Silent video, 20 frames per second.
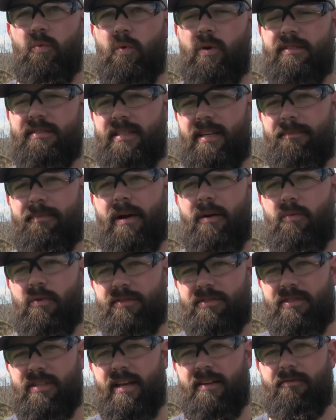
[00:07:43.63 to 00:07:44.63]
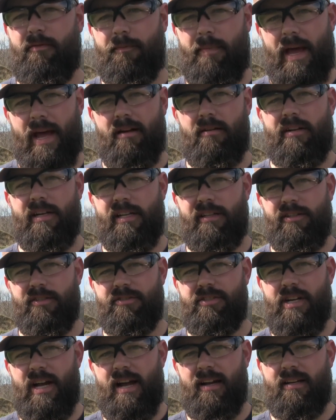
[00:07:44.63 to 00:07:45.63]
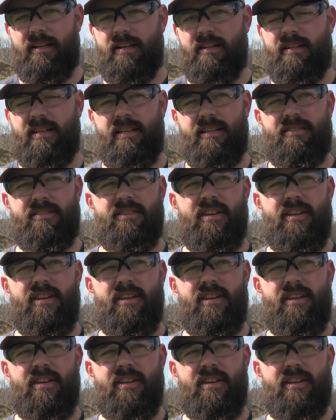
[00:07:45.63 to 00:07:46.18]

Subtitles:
One tip I will say for patterning your shotgun is